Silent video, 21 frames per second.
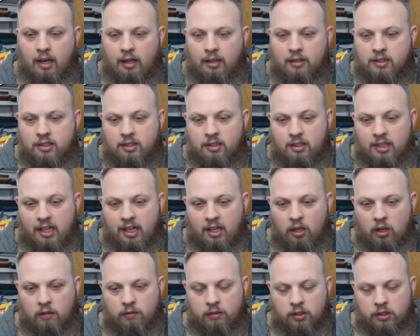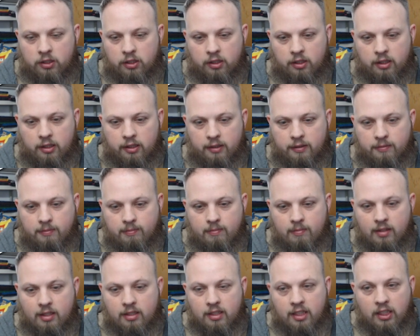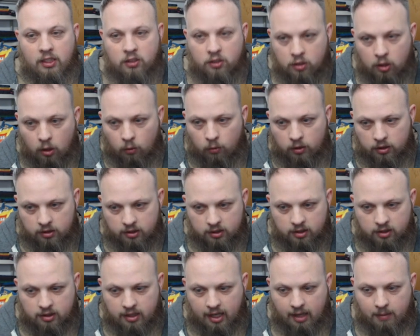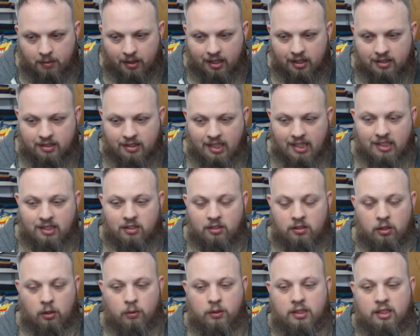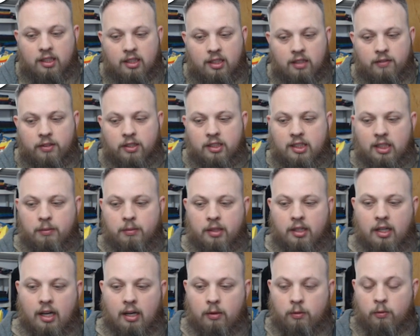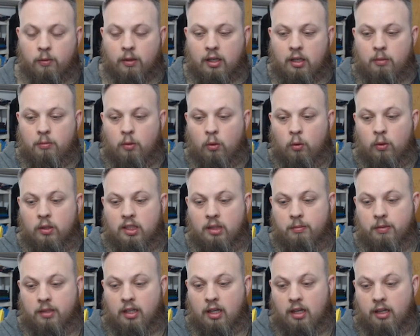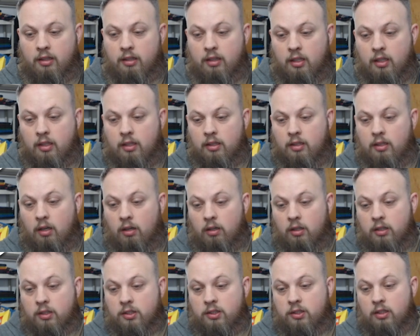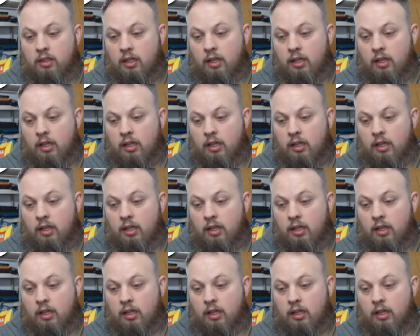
Sliding over to these Toas instead, because these Toas can give your Demon God Realm or Demon God cards,